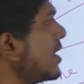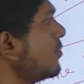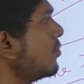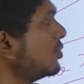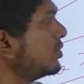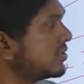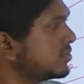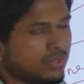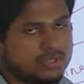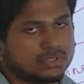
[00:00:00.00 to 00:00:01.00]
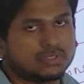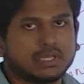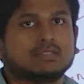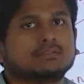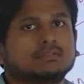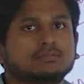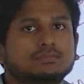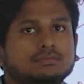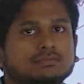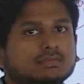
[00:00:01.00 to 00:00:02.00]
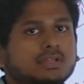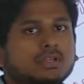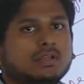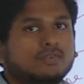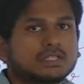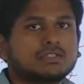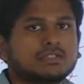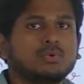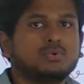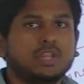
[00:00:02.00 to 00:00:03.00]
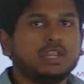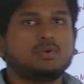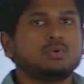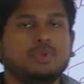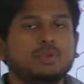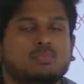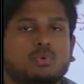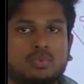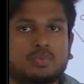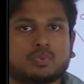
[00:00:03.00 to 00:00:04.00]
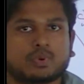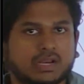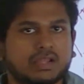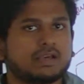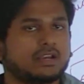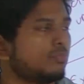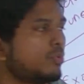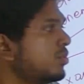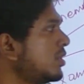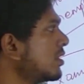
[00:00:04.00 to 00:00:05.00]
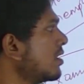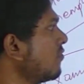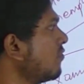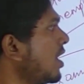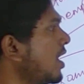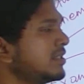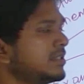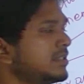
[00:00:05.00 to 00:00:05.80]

about this question. First you need to be more clear about what